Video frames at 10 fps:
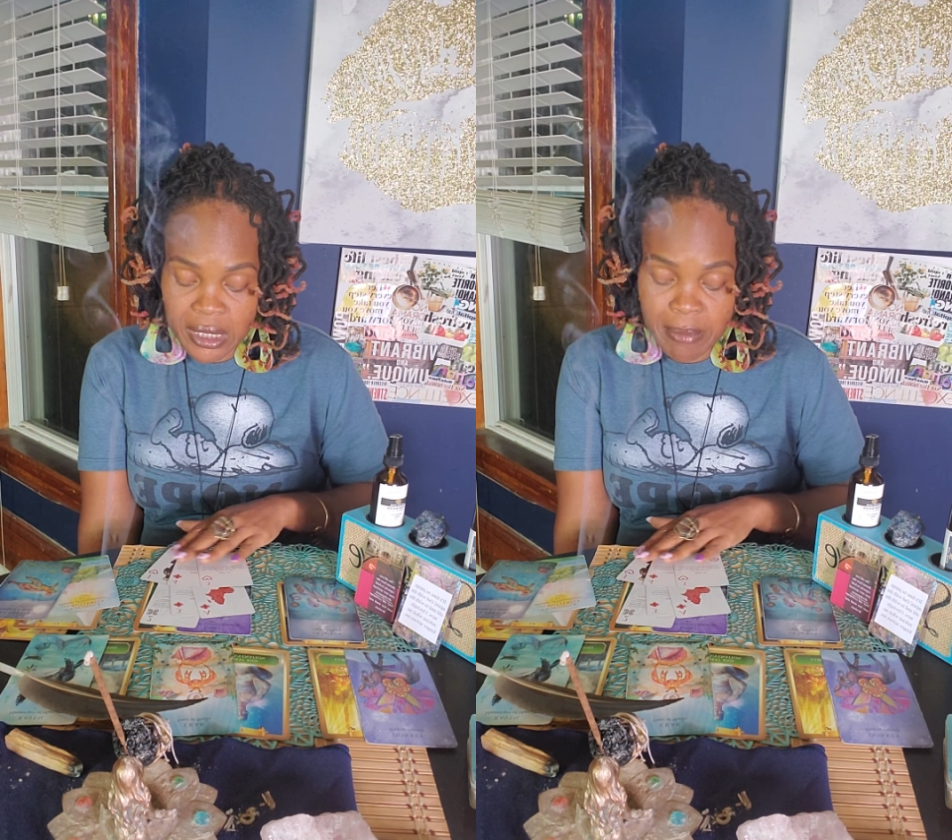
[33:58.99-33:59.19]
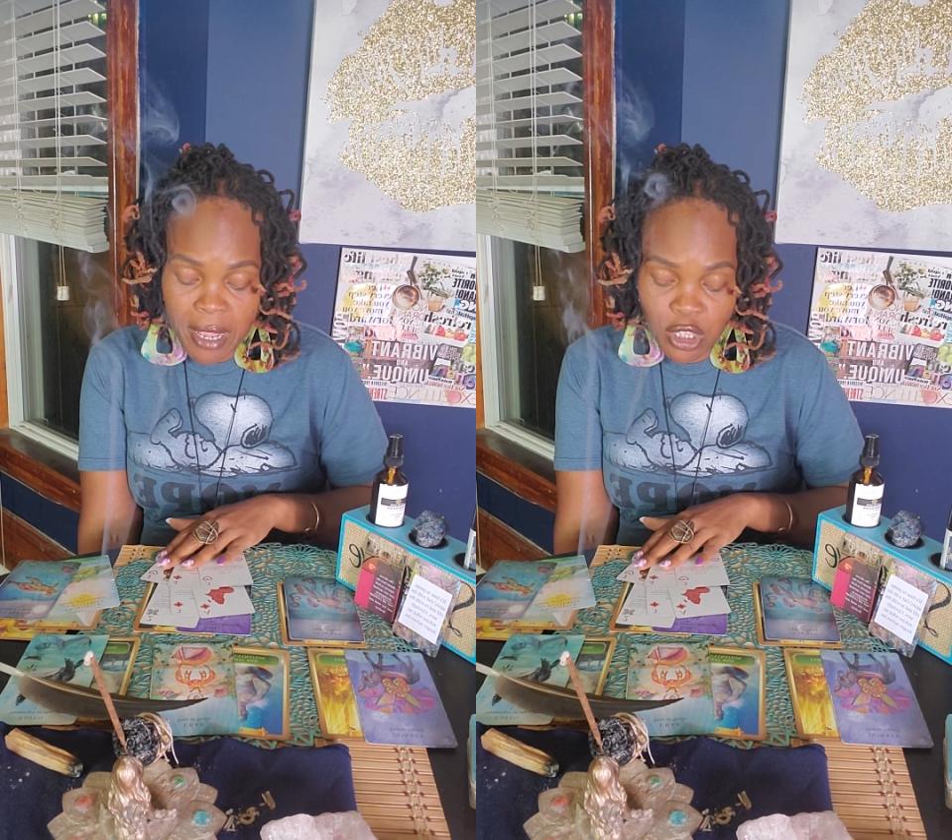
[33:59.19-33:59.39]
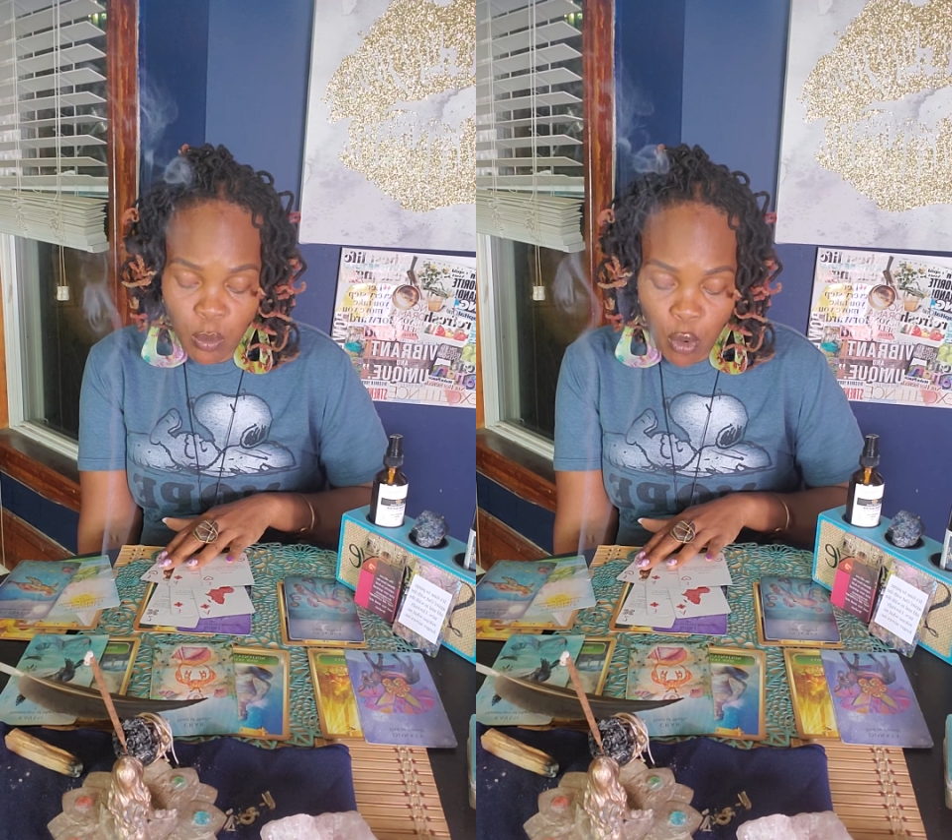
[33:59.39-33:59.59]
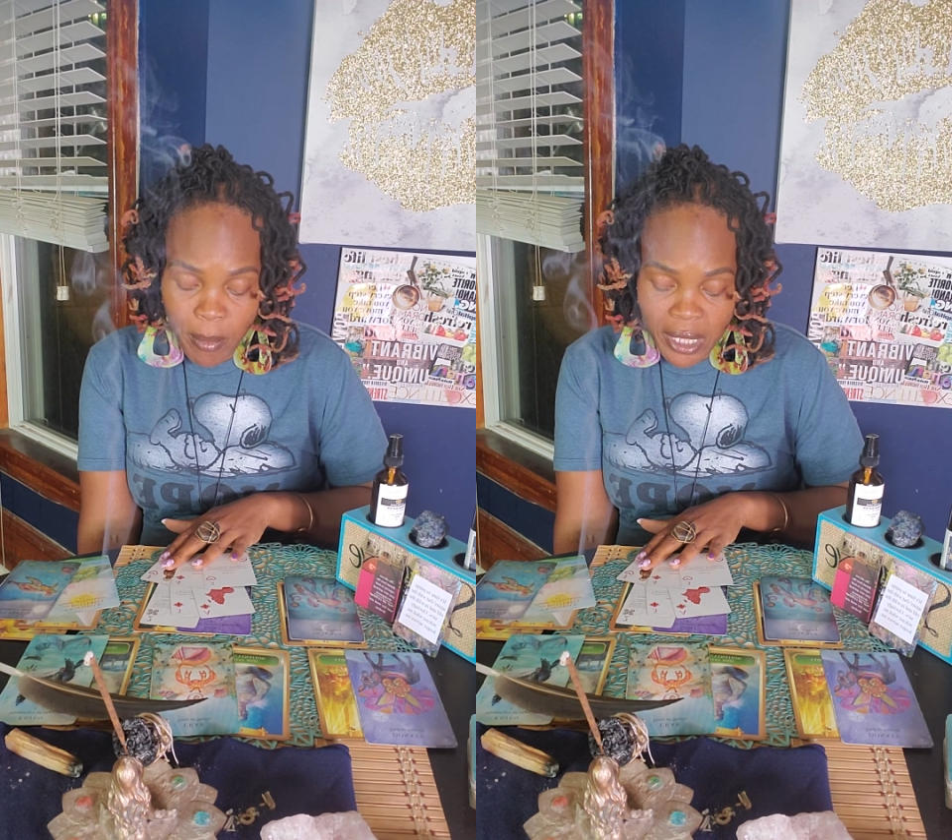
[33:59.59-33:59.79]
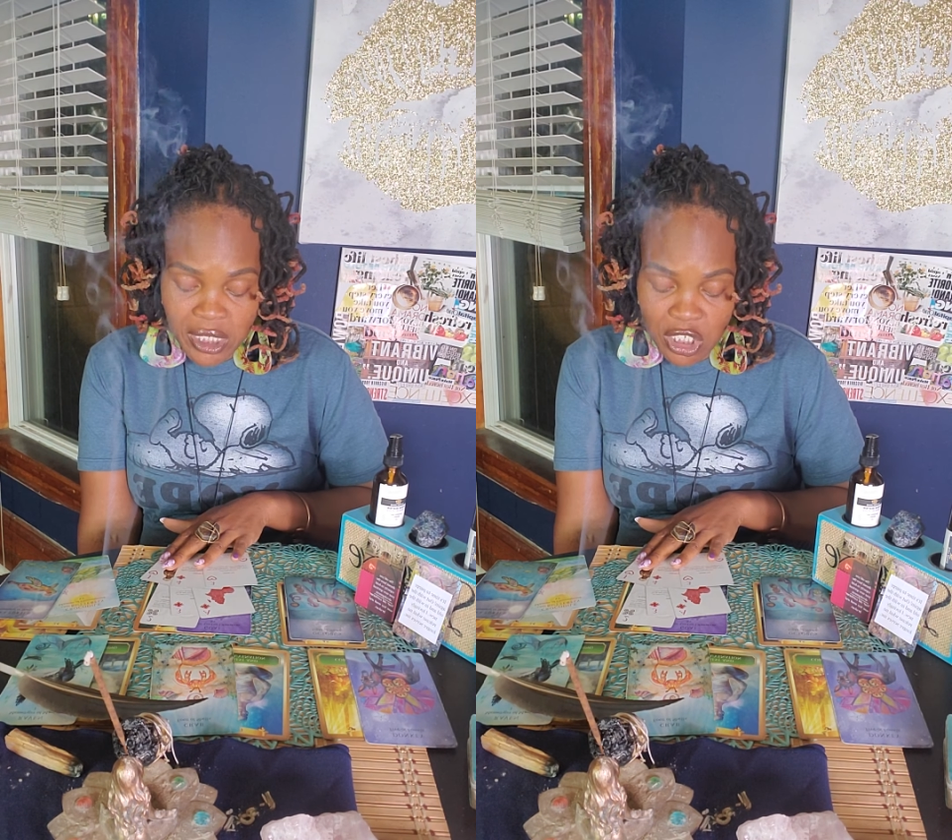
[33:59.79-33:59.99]
to make the
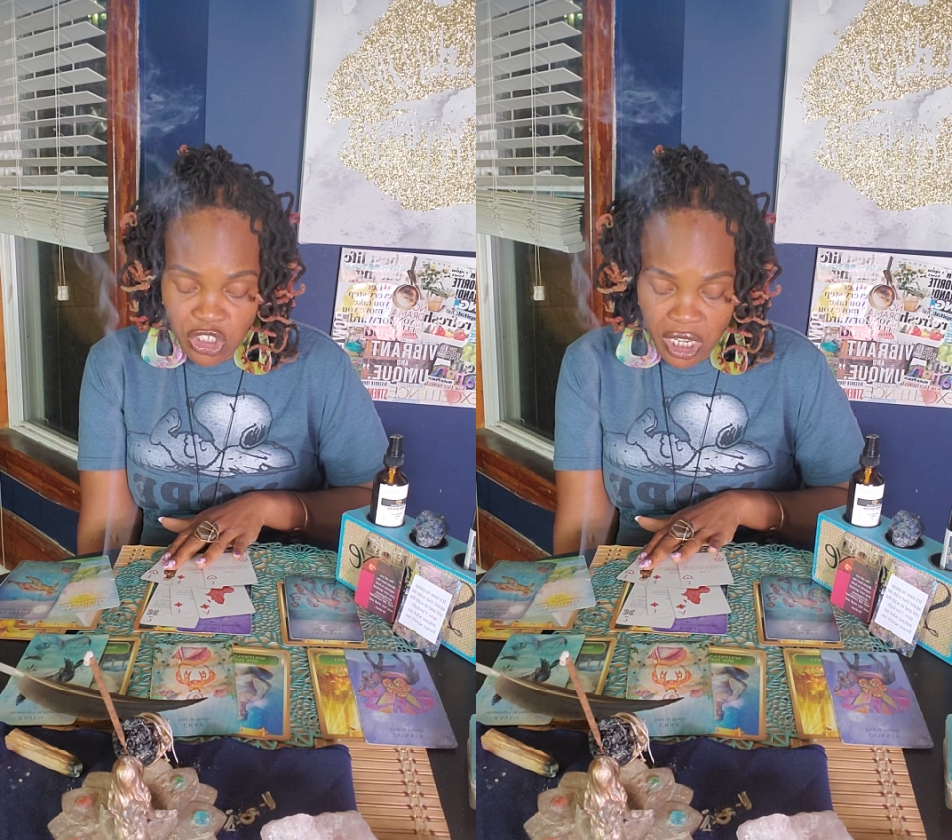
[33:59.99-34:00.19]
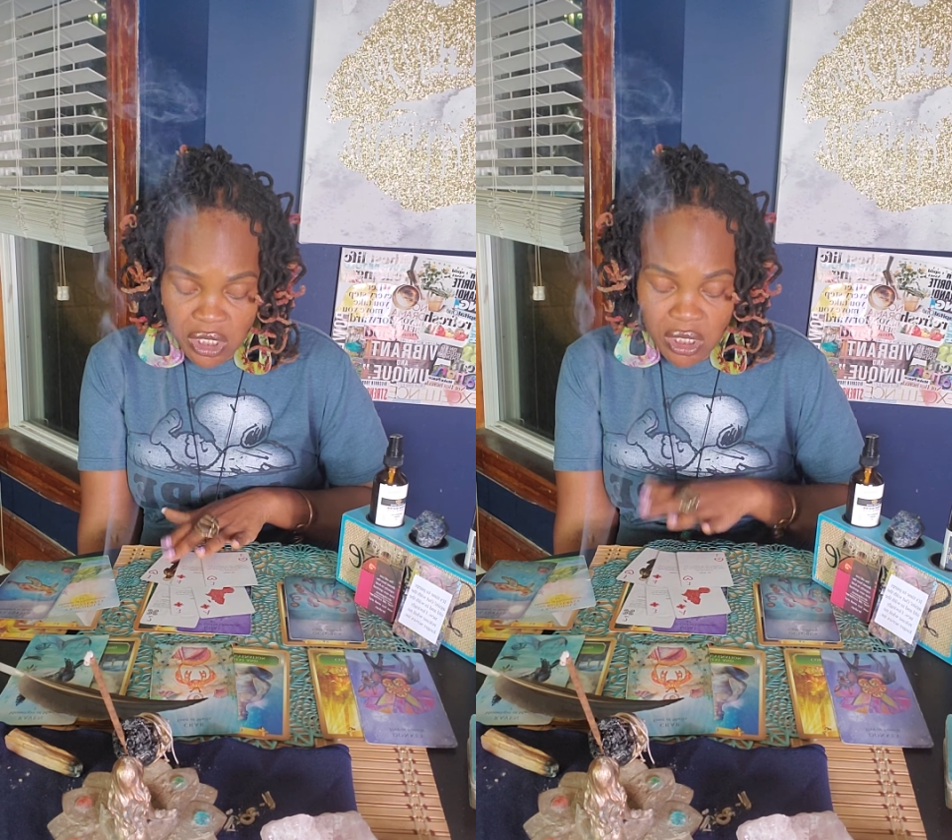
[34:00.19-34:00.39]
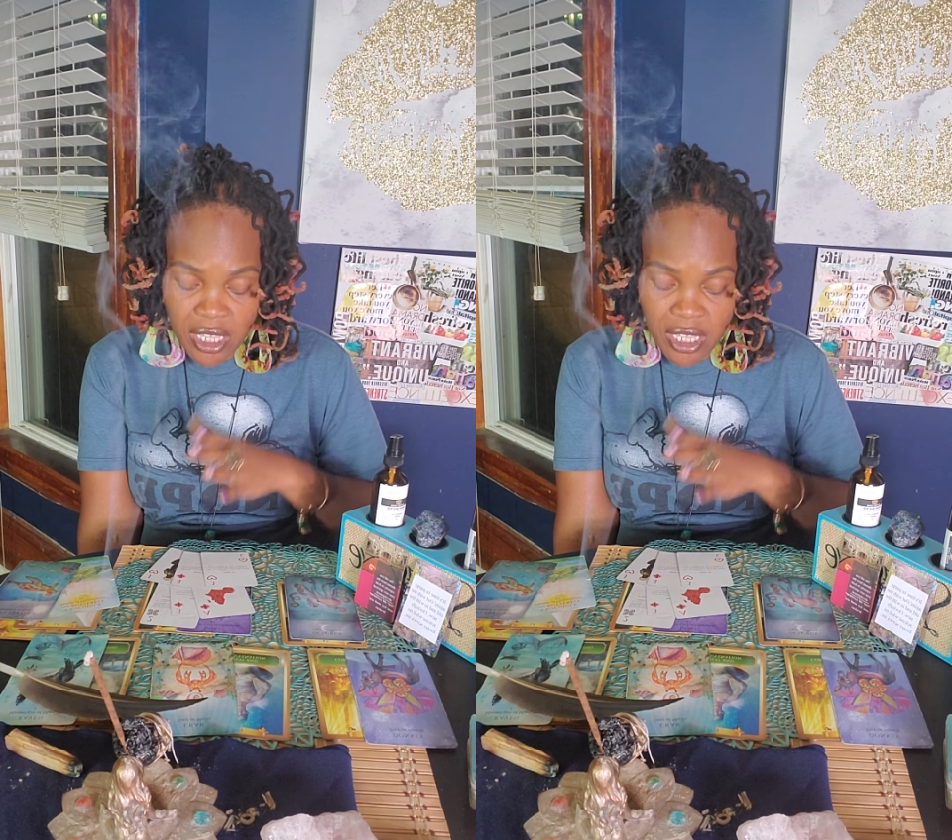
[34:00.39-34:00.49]
romantic gestures,